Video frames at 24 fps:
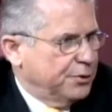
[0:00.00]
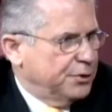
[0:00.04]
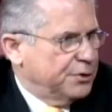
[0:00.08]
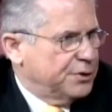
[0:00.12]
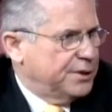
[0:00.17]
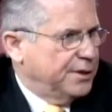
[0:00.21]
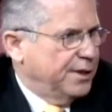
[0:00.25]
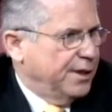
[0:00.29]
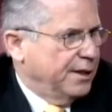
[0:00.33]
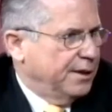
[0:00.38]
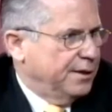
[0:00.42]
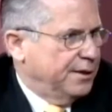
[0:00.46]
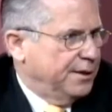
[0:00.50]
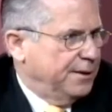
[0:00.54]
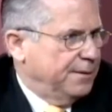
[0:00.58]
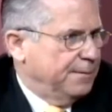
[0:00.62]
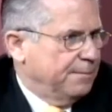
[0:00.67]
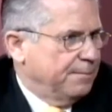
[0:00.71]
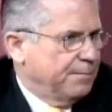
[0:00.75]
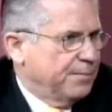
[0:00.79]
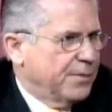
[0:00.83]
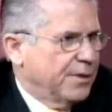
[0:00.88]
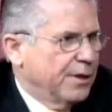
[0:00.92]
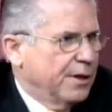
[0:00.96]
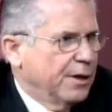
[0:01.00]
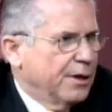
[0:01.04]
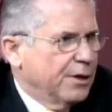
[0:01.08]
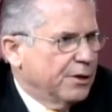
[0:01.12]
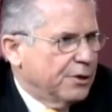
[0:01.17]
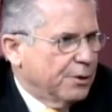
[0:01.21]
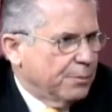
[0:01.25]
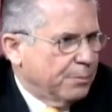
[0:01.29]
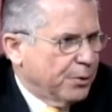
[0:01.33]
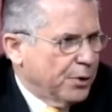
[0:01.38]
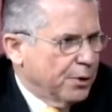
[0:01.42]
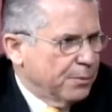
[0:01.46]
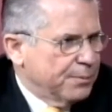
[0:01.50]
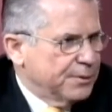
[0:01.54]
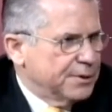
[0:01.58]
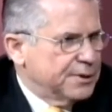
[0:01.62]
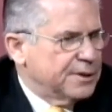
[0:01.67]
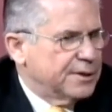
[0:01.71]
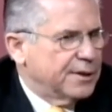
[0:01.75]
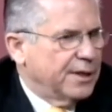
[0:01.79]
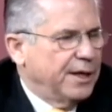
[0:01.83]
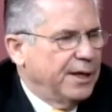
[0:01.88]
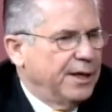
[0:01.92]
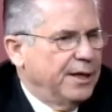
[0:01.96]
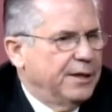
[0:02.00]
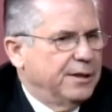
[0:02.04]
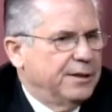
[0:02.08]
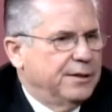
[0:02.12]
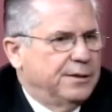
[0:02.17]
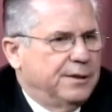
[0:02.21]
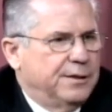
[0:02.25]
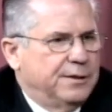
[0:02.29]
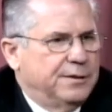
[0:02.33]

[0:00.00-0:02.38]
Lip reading: personality. Mm-hmm. The purpose is,